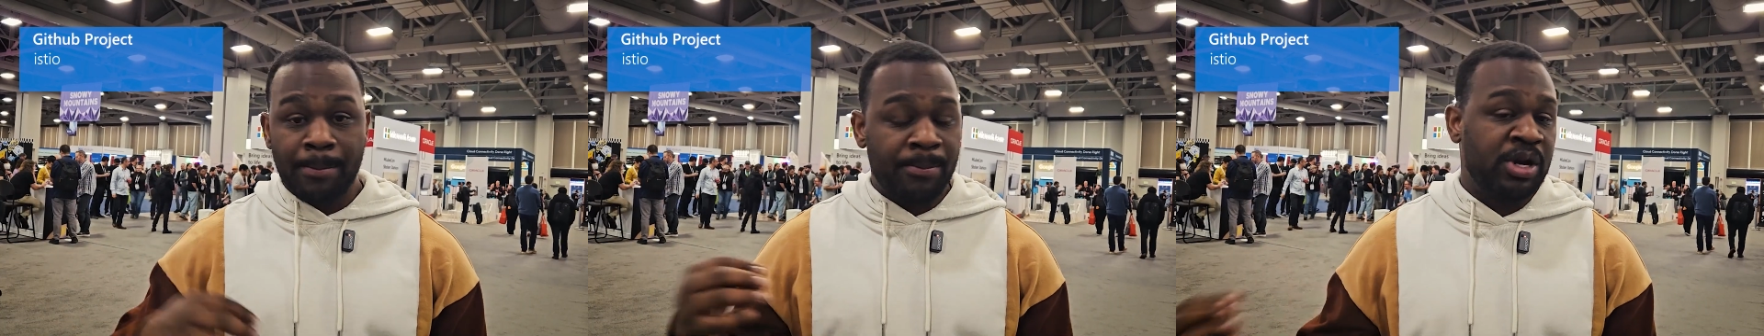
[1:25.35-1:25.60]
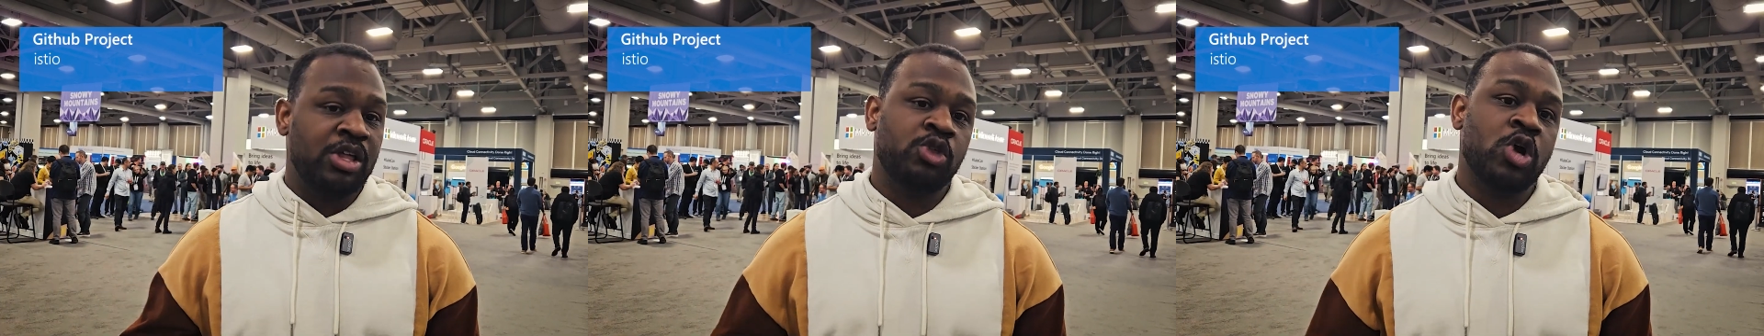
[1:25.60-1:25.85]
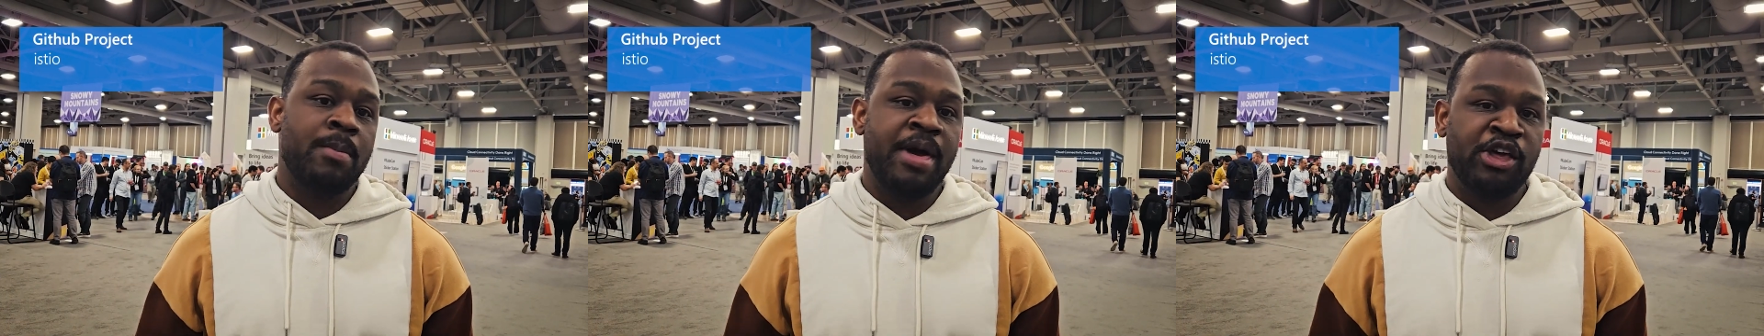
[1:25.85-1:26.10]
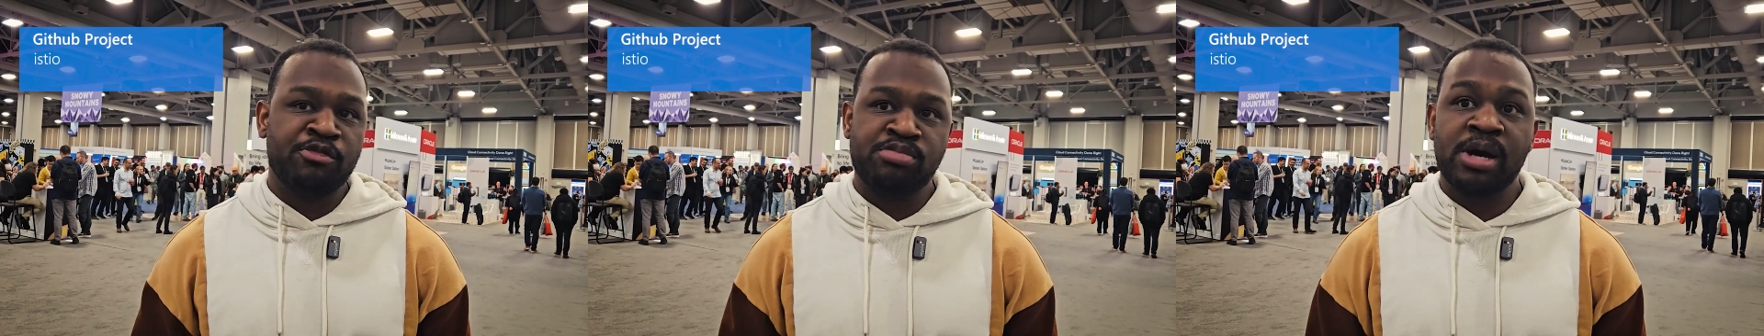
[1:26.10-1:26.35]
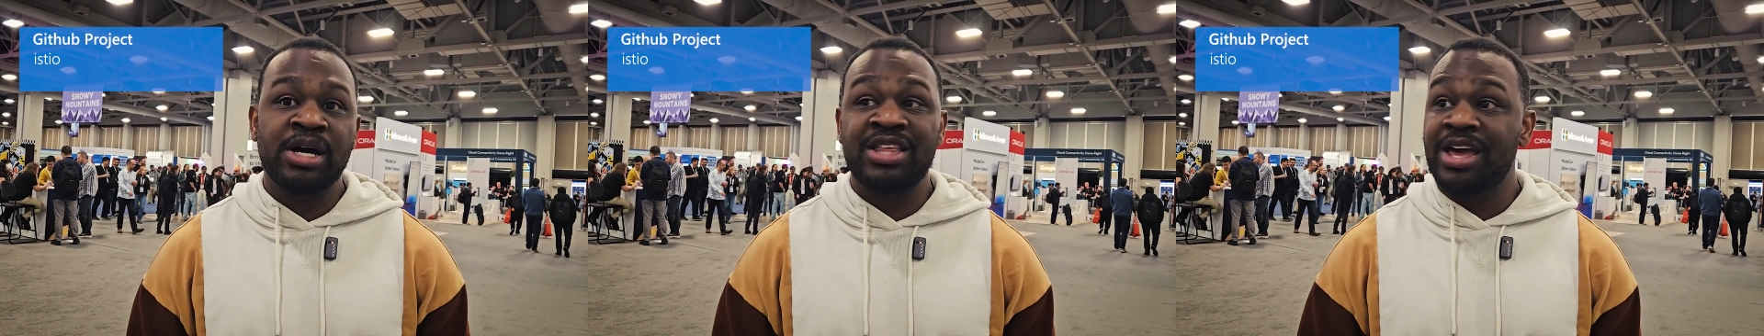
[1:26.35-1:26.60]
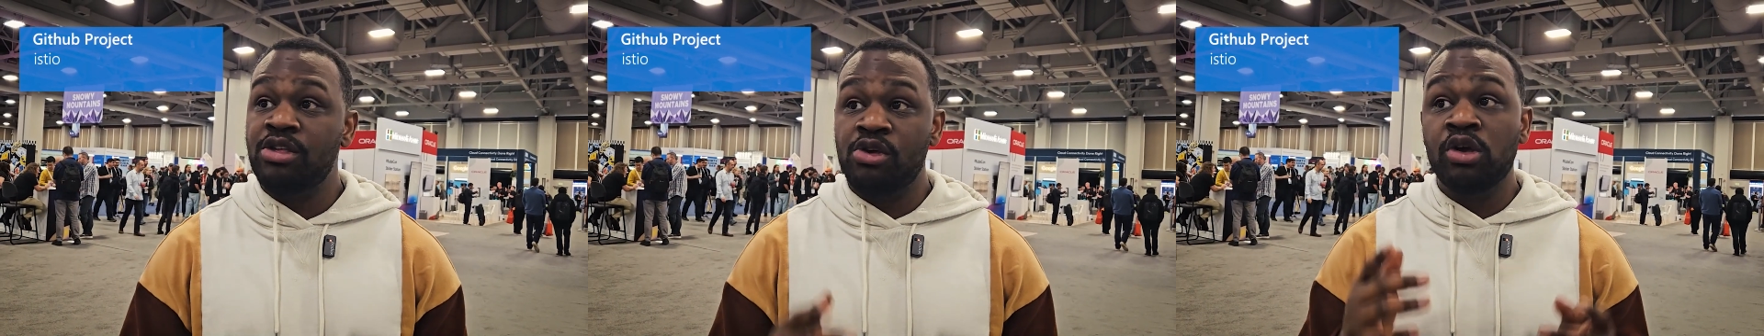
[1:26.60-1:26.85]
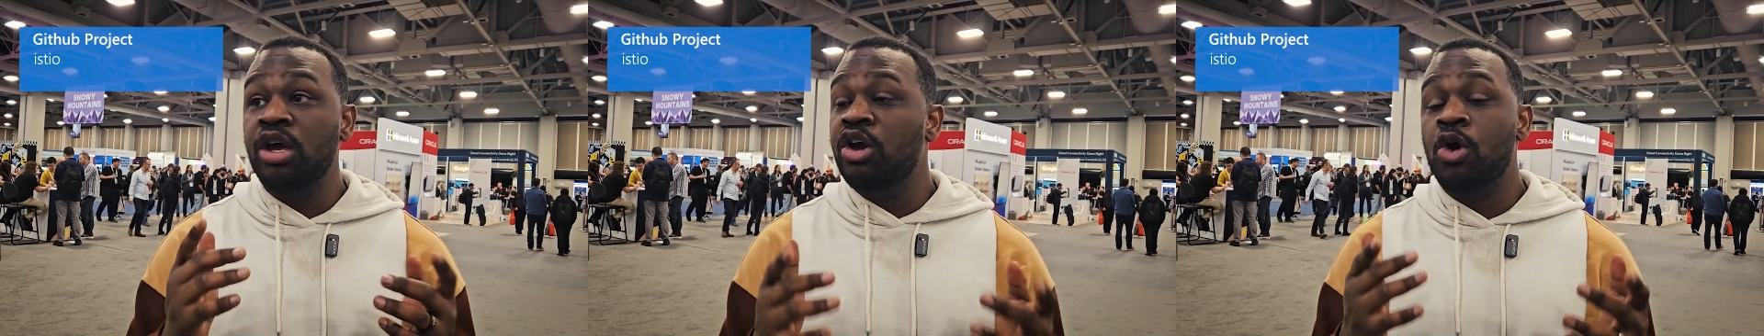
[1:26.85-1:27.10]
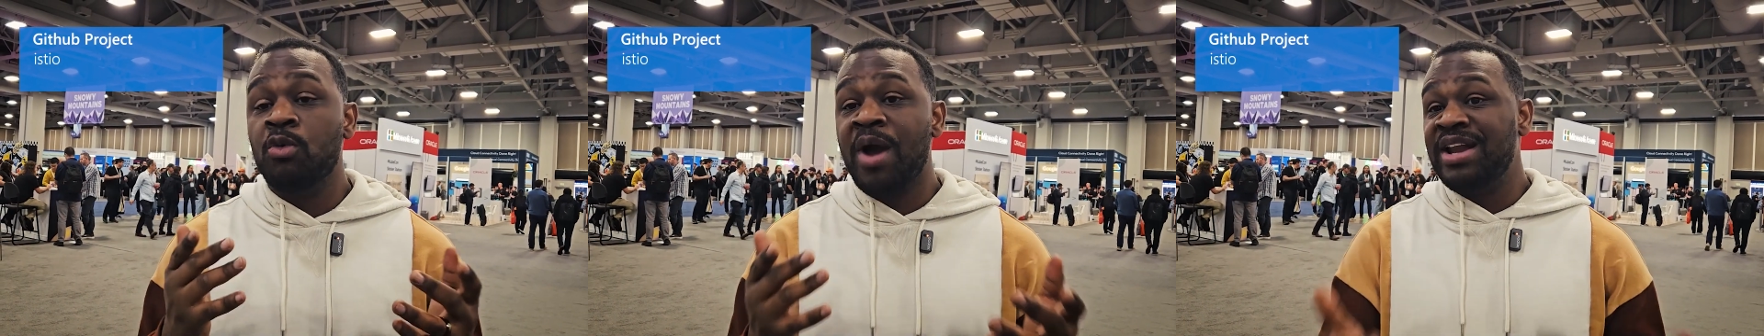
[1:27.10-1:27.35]
put it into our managed product, and you can
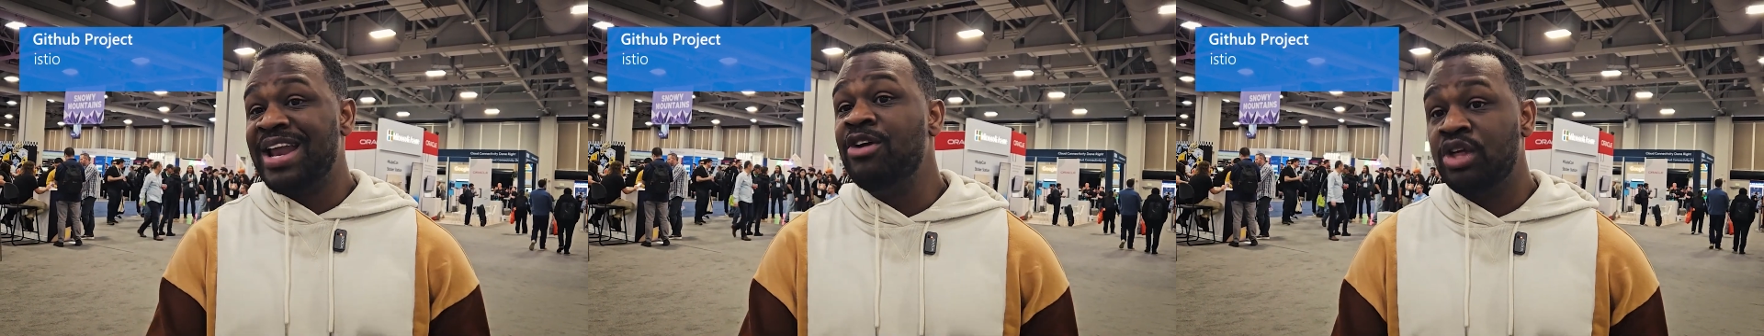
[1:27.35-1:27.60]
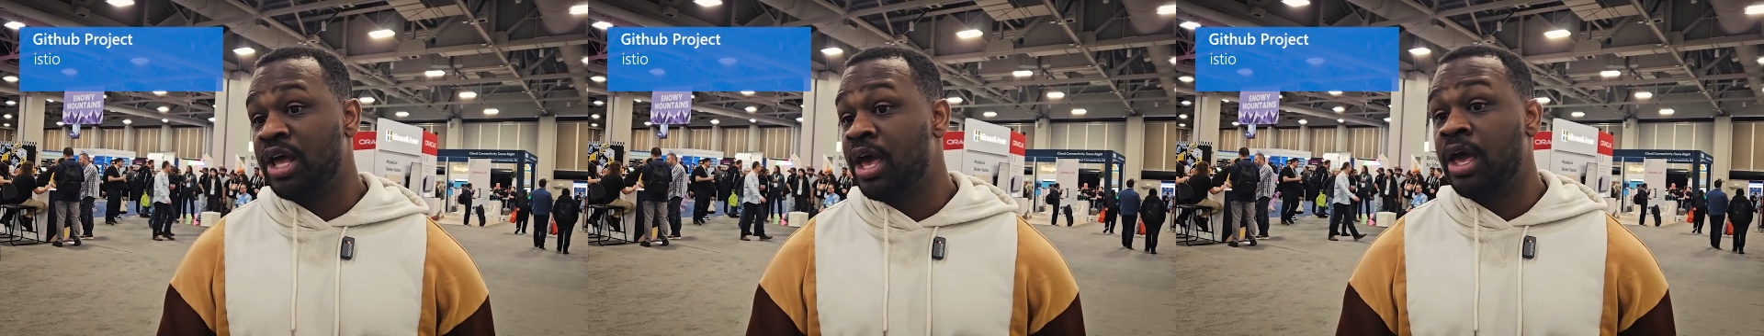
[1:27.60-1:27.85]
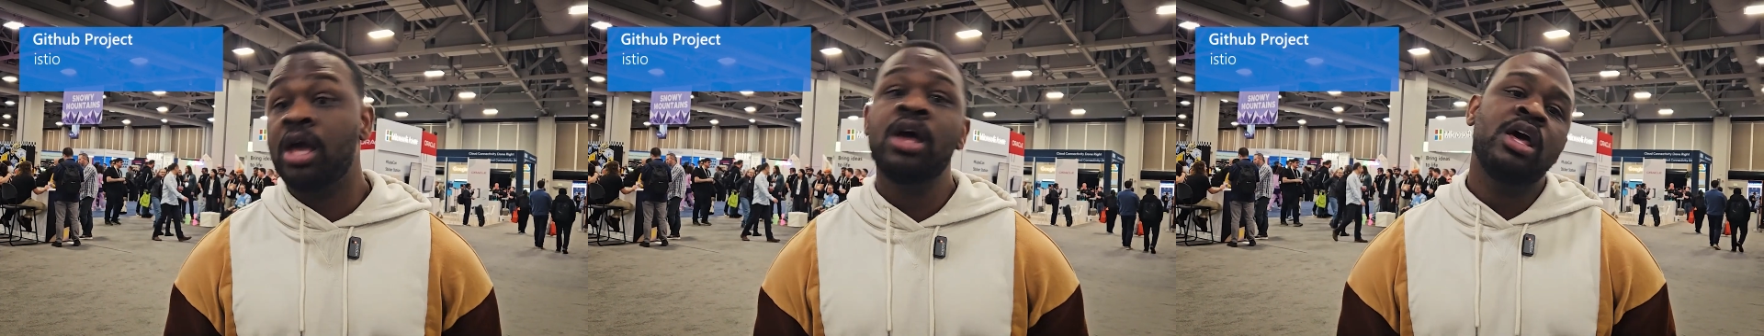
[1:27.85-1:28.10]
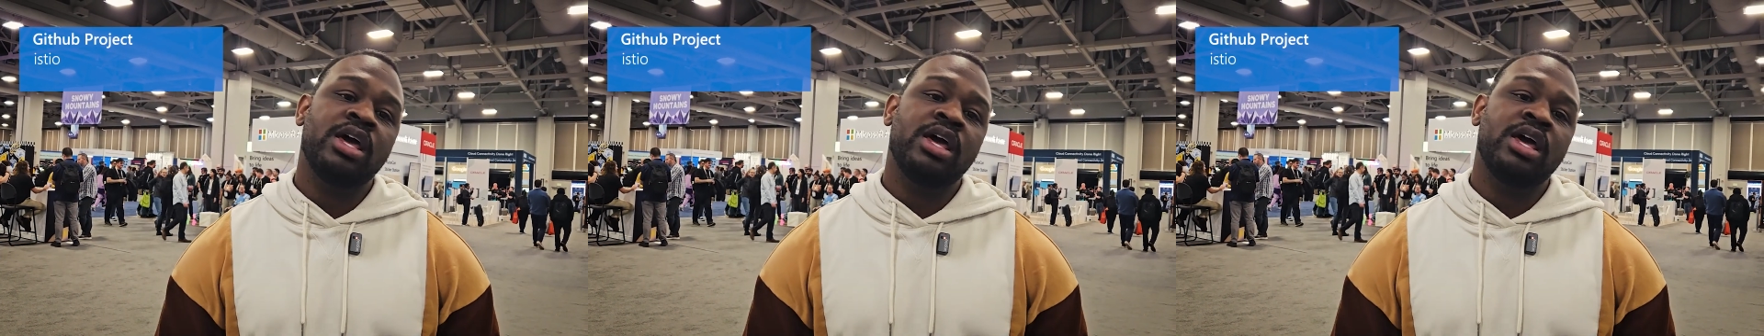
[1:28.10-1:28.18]
go right now today